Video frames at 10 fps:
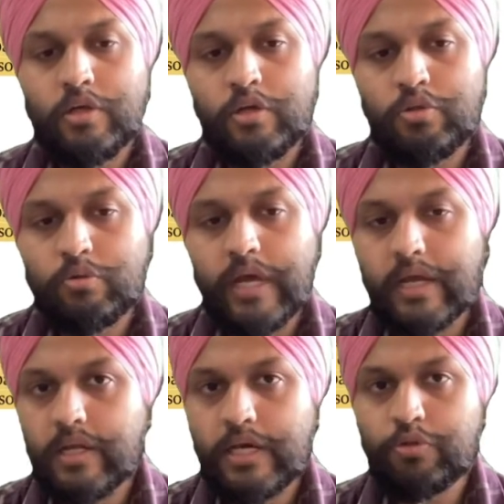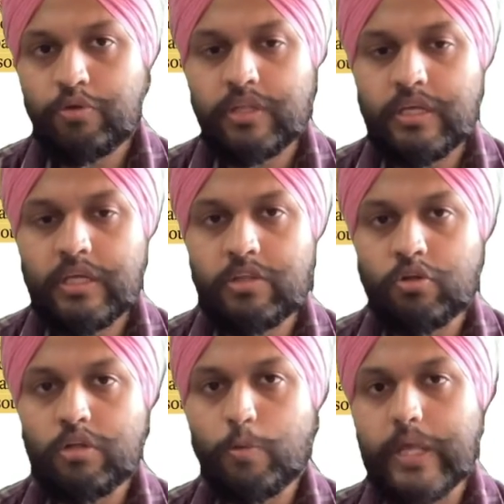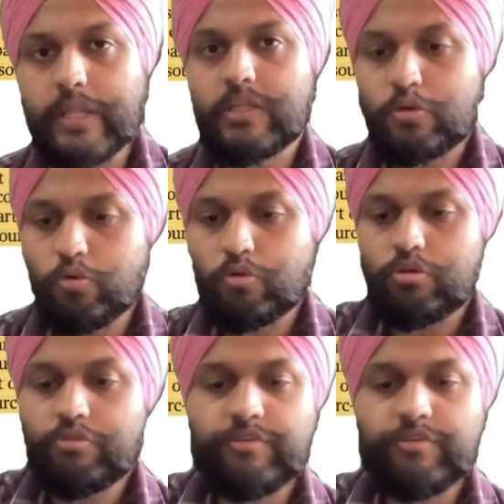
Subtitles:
So Kerala, as you can see, is on the western coast of